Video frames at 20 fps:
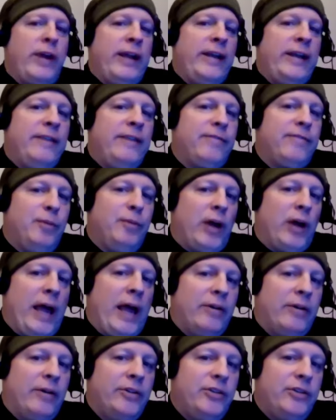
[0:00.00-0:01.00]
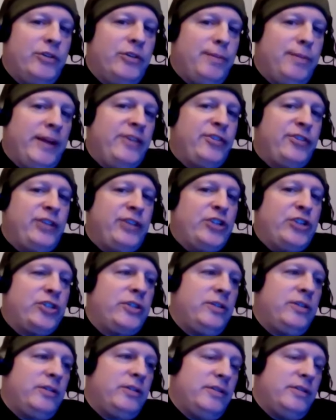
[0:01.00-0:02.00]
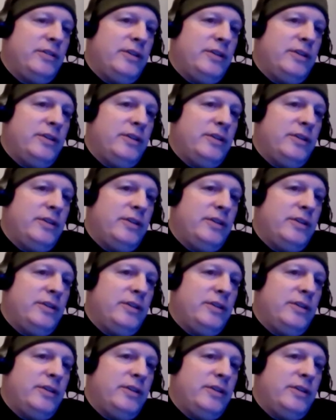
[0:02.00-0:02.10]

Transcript: train in from Long Island to Penn Station,